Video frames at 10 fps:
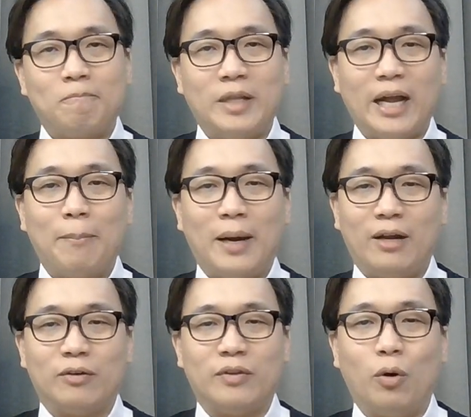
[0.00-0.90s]
they are
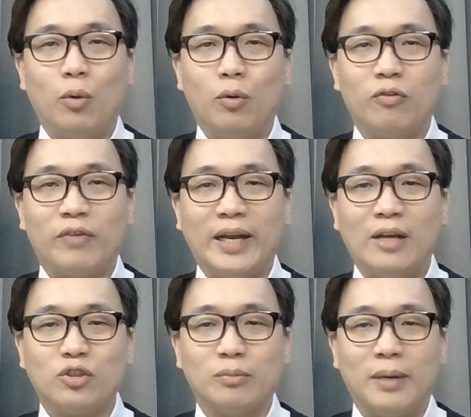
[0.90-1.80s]
part of the whole
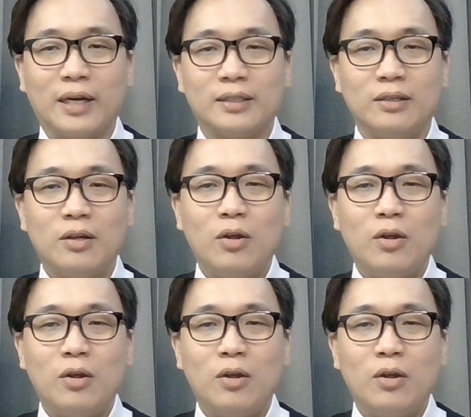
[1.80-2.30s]
financial market.